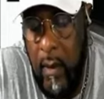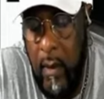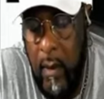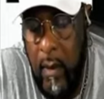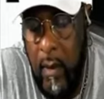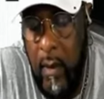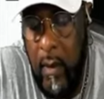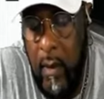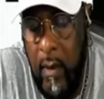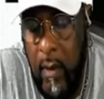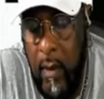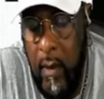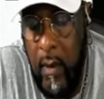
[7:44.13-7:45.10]

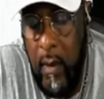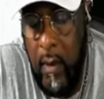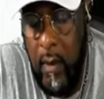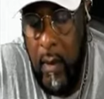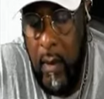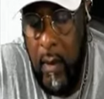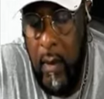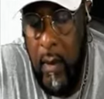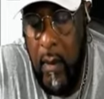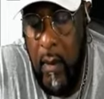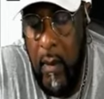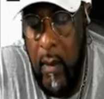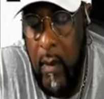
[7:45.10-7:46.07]

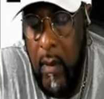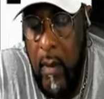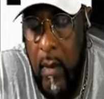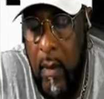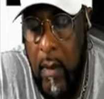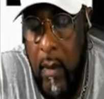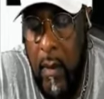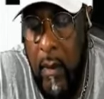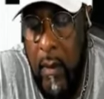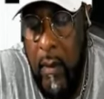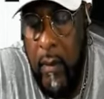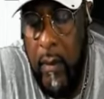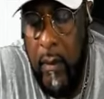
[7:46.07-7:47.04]

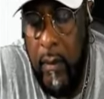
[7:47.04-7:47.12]
This person isn't speaking.